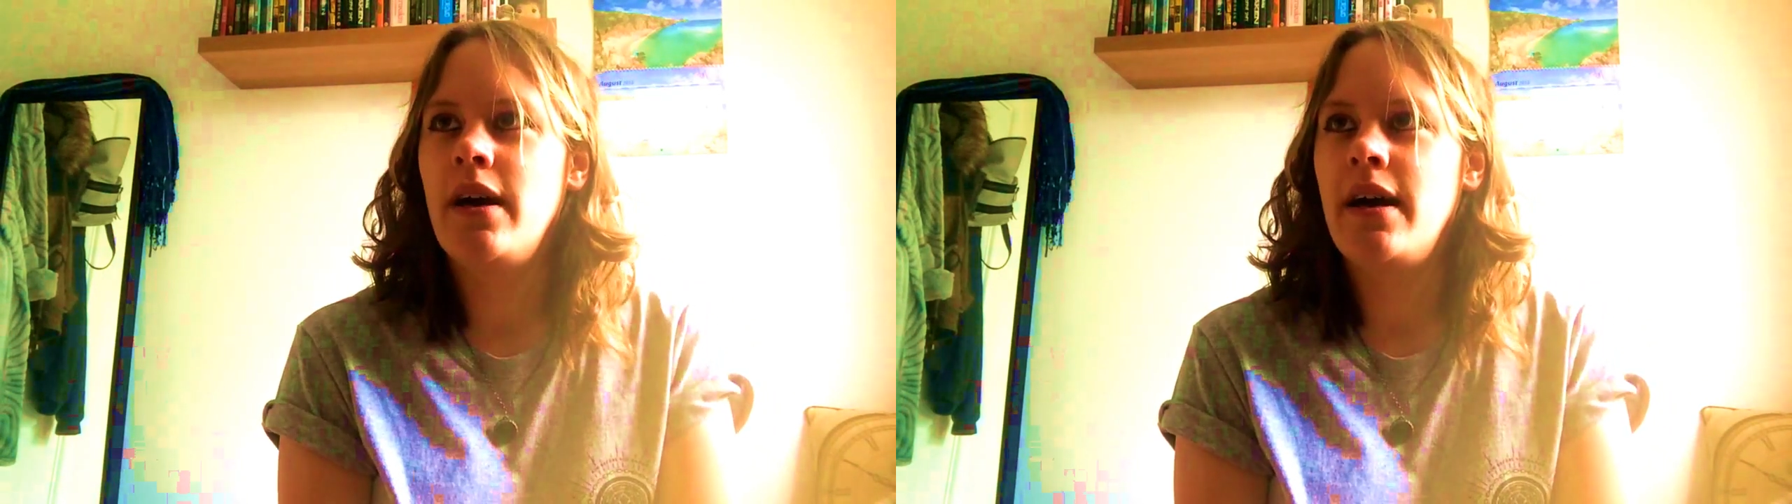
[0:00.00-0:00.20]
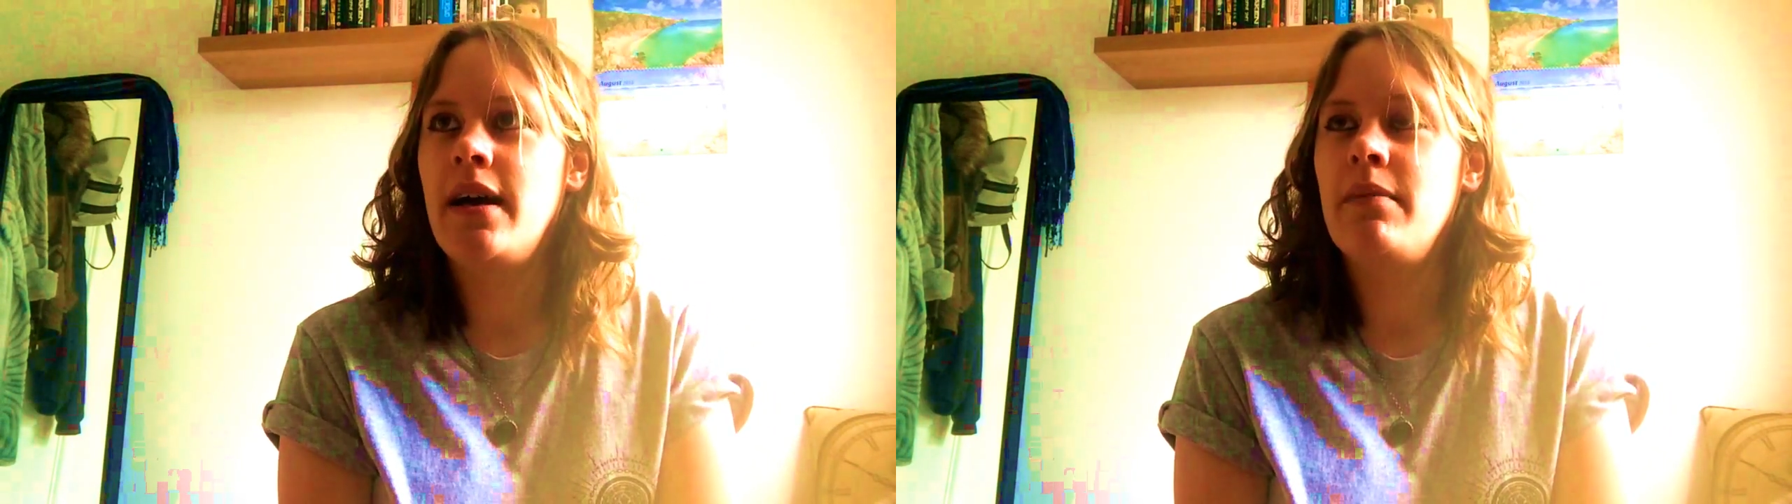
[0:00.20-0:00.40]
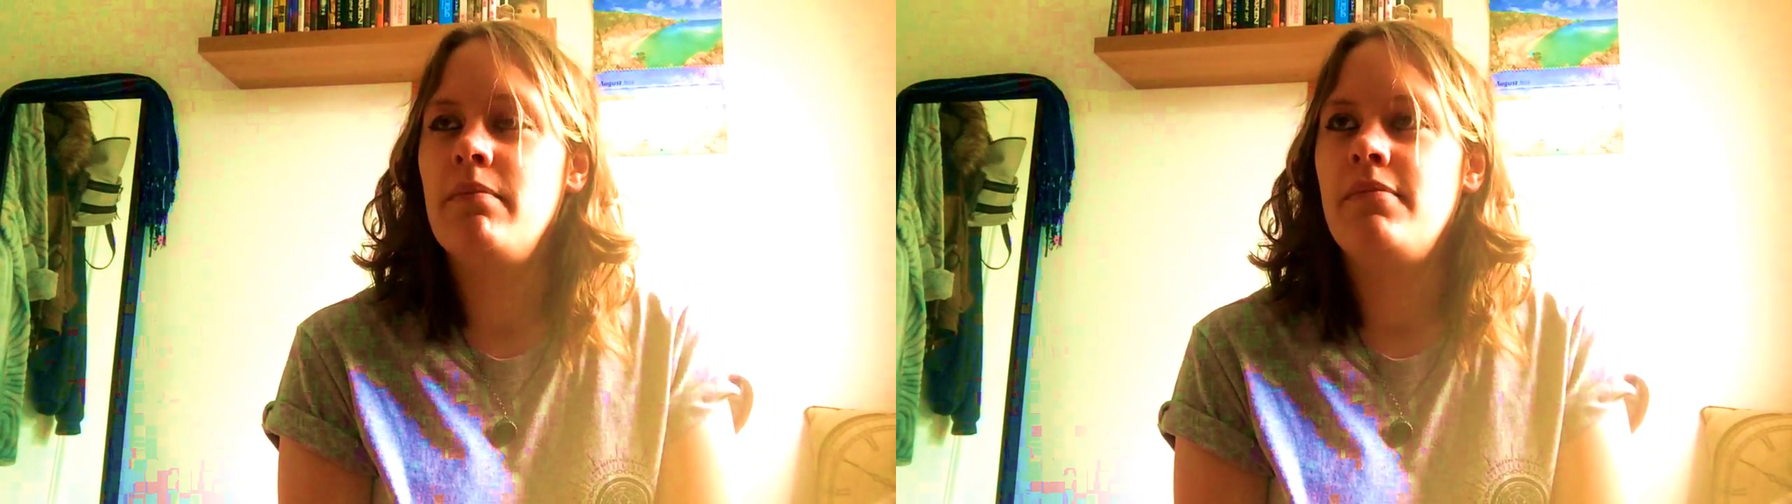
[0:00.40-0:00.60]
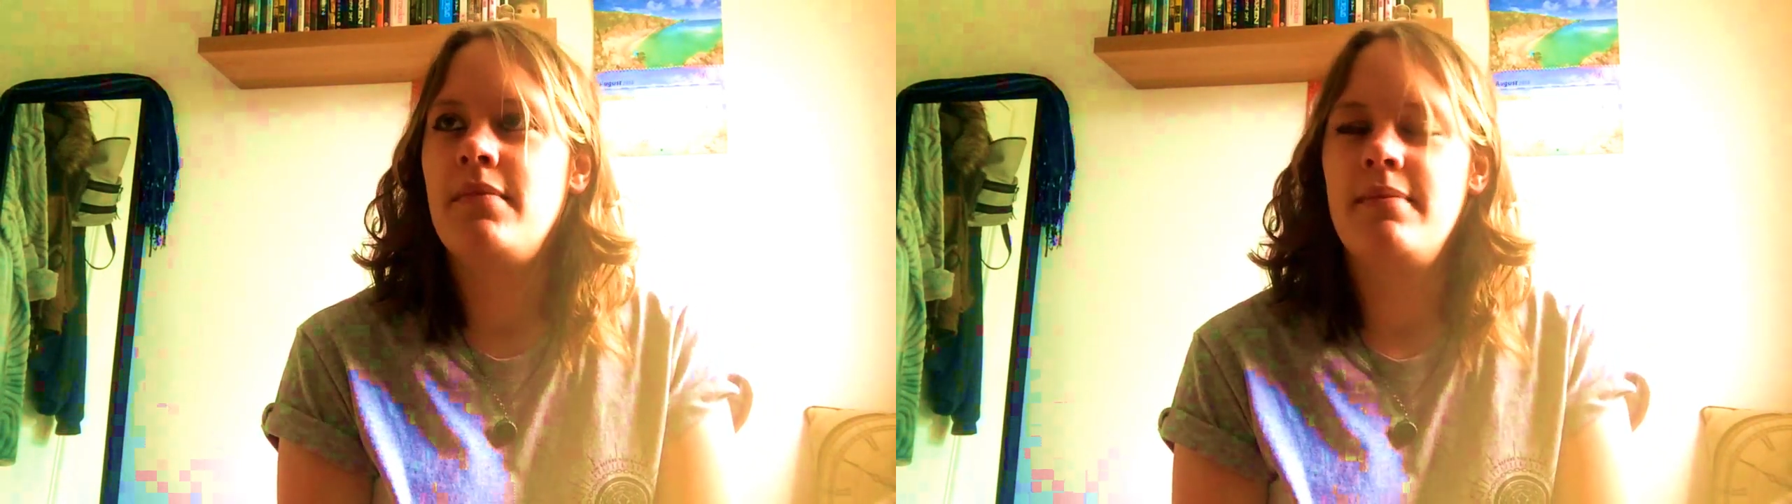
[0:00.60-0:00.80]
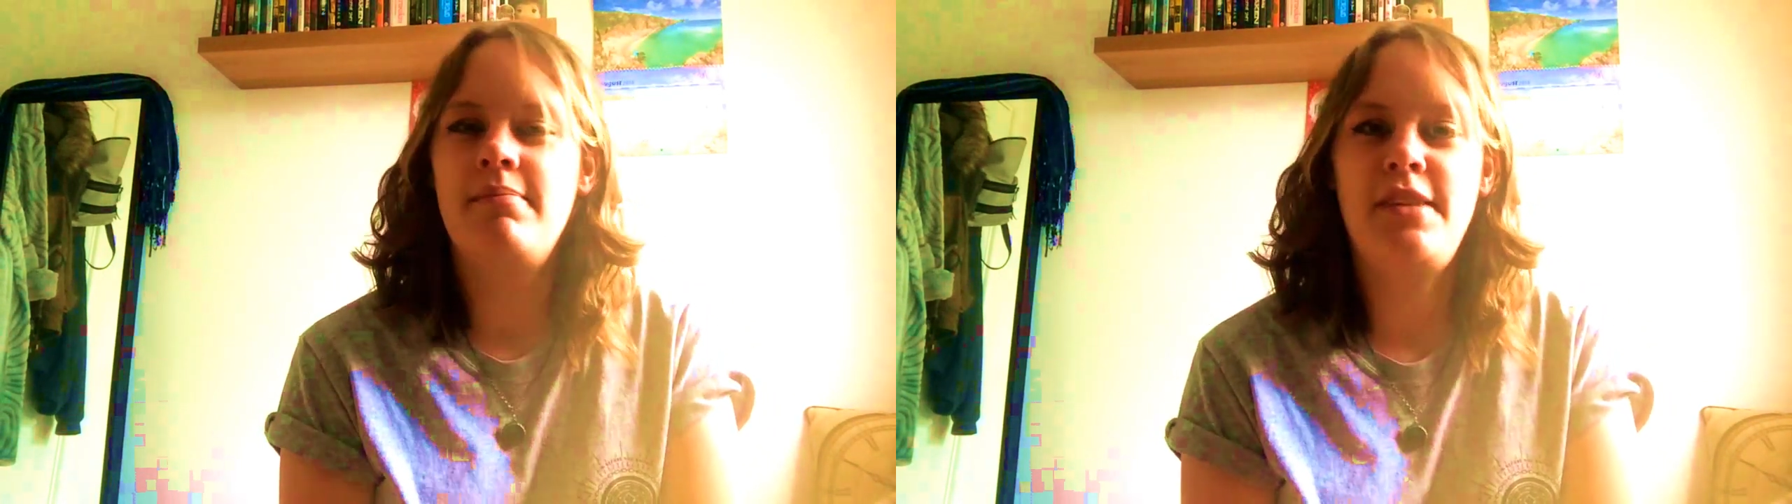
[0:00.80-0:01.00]

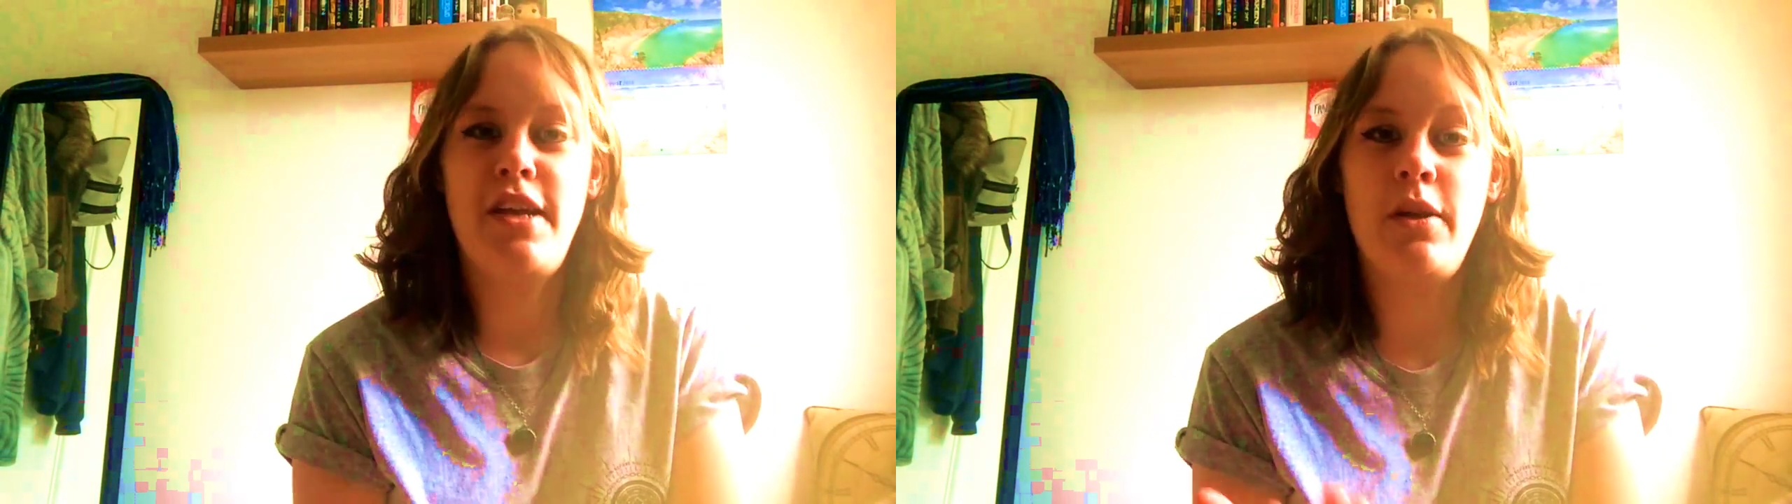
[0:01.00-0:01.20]
you